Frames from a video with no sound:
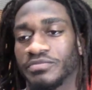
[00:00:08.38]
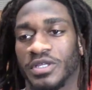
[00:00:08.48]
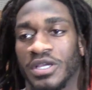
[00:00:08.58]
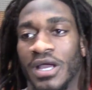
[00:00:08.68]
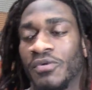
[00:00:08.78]

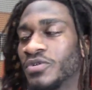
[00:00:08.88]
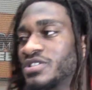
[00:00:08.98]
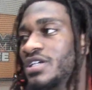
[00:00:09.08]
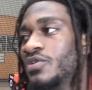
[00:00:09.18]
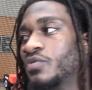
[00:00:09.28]
Uh, I wouldn't
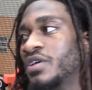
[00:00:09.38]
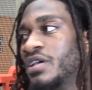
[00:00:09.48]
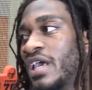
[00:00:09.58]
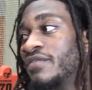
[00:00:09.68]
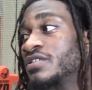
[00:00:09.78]
say the win
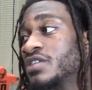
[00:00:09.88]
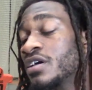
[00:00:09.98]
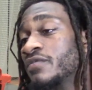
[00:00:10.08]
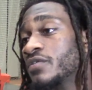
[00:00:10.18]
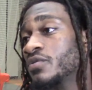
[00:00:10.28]
gave us
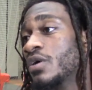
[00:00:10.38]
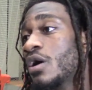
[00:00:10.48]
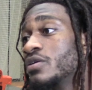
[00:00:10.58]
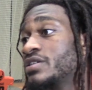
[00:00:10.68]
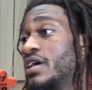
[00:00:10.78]
confidence. We
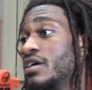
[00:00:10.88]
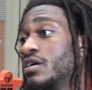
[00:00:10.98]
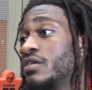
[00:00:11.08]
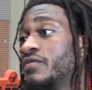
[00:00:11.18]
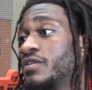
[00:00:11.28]
always had
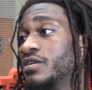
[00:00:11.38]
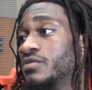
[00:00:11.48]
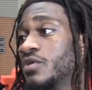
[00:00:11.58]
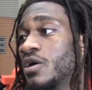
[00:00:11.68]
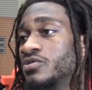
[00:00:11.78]
confidence.
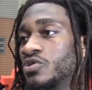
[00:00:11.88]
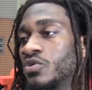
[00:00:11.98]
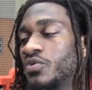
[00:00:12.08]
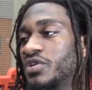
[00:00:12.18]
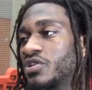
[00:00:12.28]
We always knew
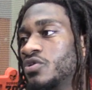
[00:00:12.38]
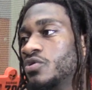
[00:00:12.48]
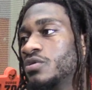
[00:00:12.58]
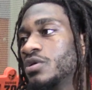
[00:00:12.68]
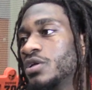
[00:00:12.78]
what we can
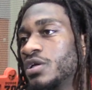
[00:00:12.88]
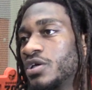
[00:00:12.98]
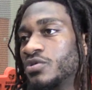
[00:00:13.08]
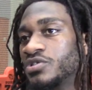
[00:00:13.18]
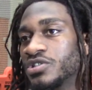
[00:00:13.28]
do.
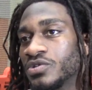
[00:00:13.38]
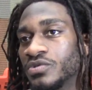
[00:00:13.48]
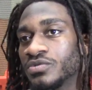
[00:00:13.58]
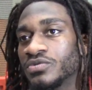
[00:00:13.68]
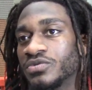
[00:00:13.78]
It was just
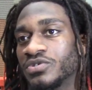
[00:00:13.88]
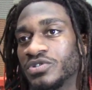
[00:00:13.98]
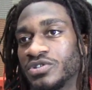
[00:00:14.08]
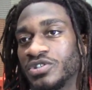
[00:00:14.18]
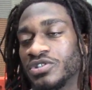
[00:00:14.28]
a
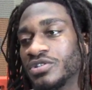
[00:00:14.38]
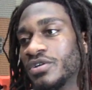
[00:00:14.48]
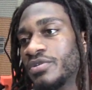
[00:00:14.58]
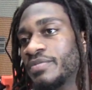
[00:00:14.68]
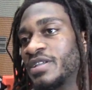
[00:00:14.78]
just
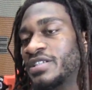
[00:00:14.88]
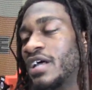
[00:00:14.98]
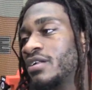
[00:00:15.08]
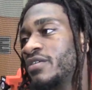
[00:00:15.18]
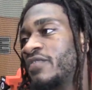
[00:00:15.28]
a
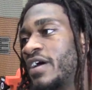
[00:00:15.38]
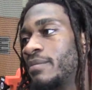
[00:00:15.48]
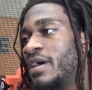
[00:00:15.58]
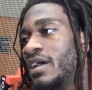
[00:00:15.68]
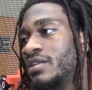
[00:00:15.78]
mentality of
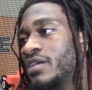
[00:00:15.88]
fighting back and